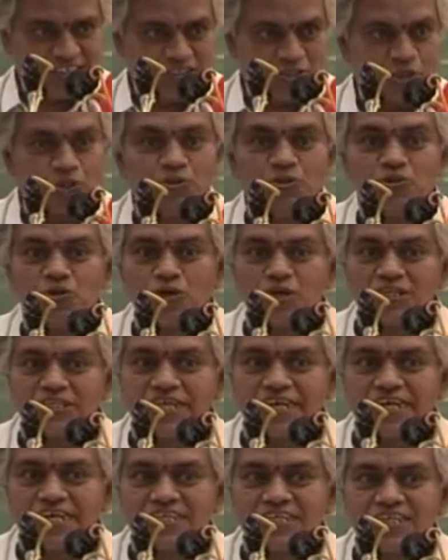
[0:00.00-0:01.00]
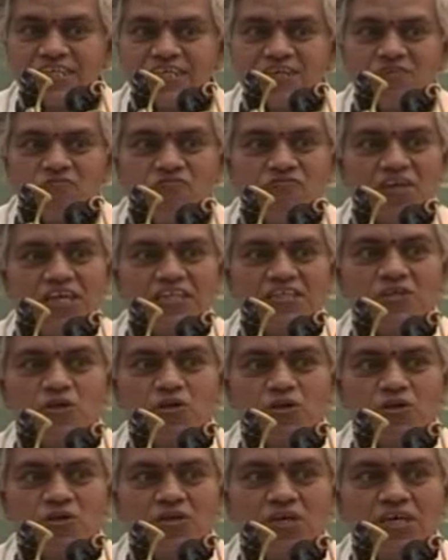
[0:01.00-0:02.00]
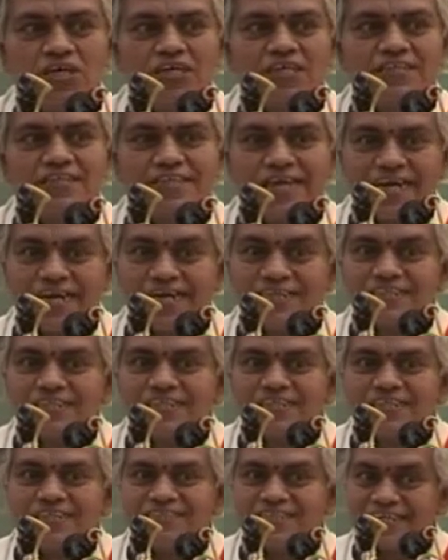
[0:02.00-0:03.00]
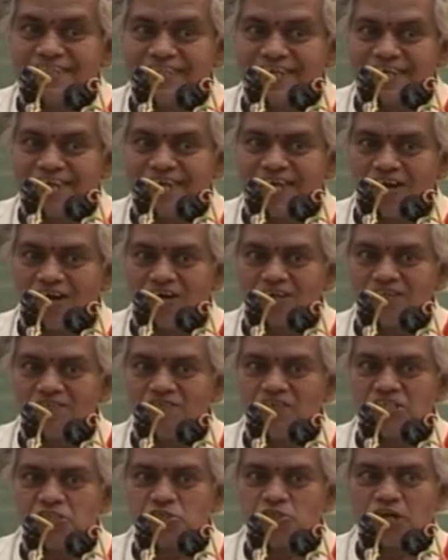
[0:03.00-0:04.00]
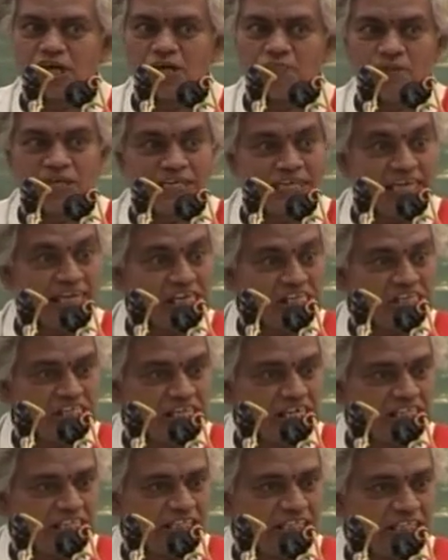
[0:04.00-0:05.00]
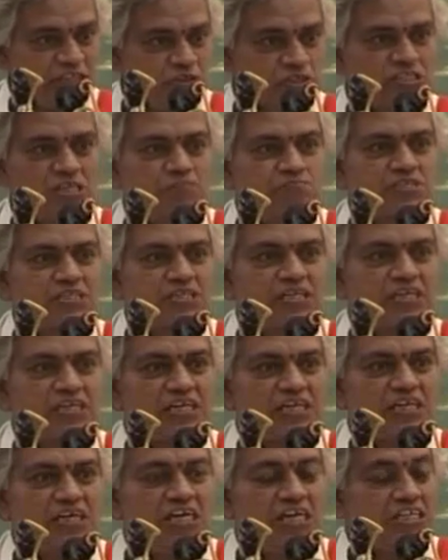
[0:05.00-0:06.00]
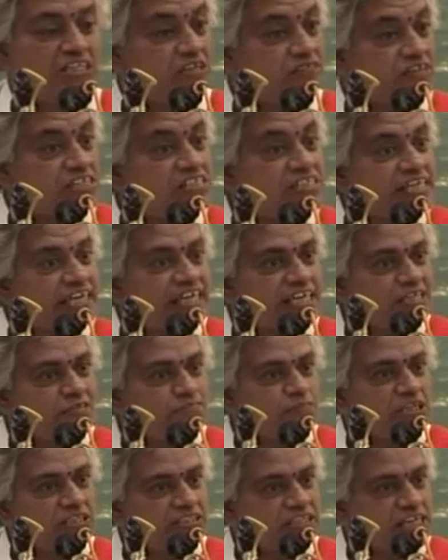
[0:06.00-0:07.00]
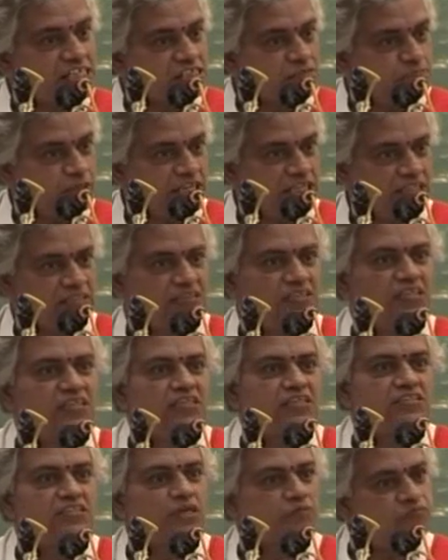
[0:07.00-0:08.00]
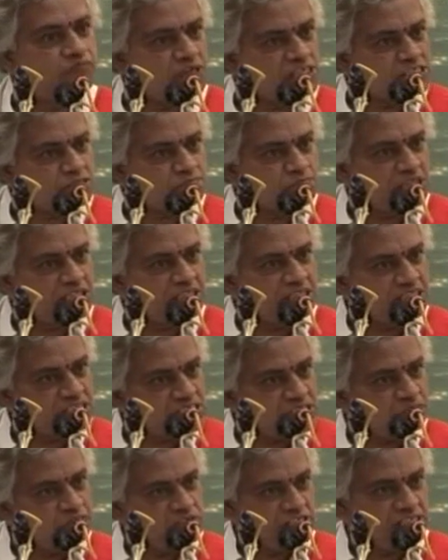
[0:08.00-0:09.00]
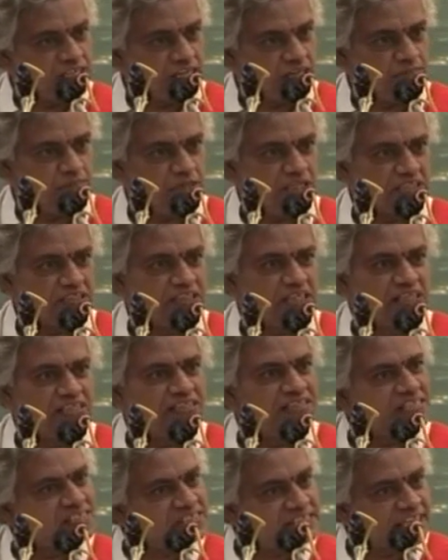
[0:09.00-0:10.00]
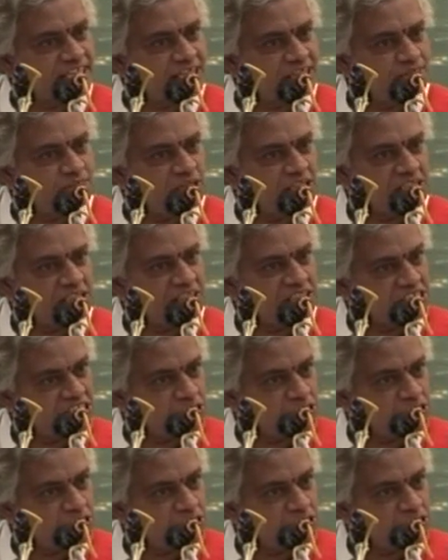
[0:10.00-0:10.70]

To know that, we know that the day on which you have been initiated into samskara, your second birth has begun. The first birth is a physical birth, the second birth is a